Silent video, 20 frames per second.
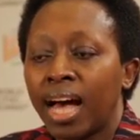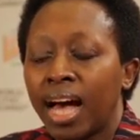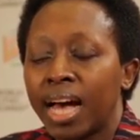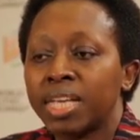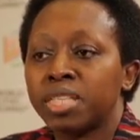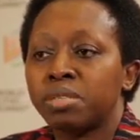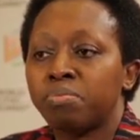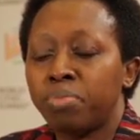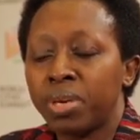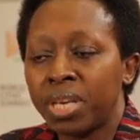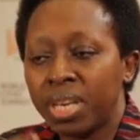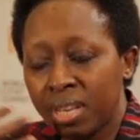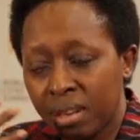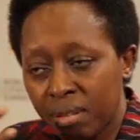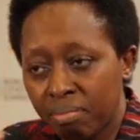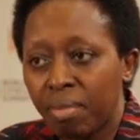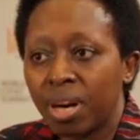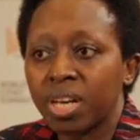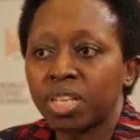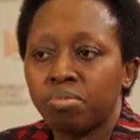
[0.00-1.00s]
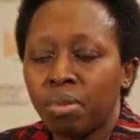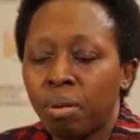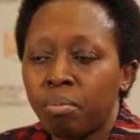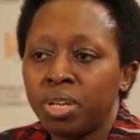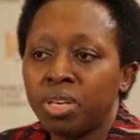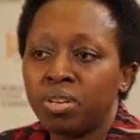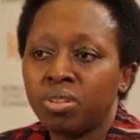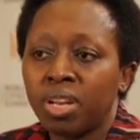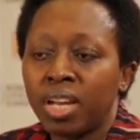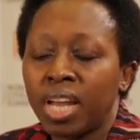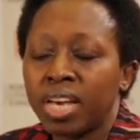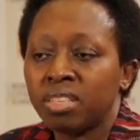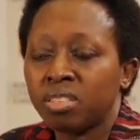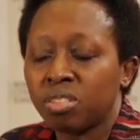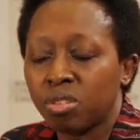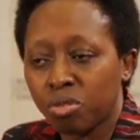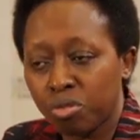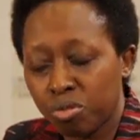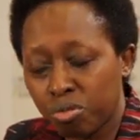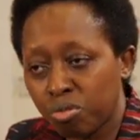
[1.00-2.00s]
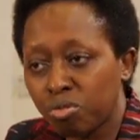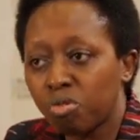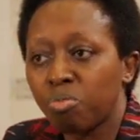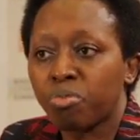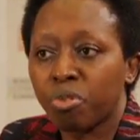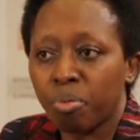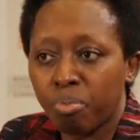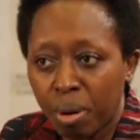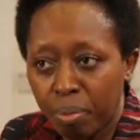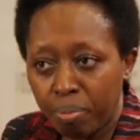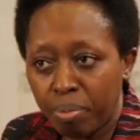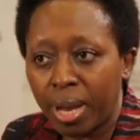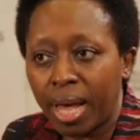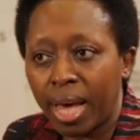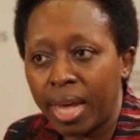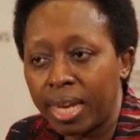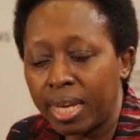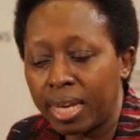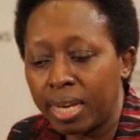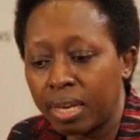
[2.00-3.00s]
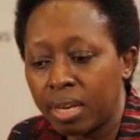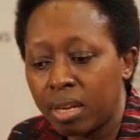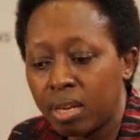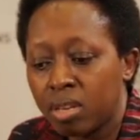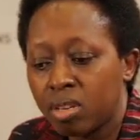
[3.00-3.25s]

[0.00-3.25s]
as being maximally utilized through proper planning.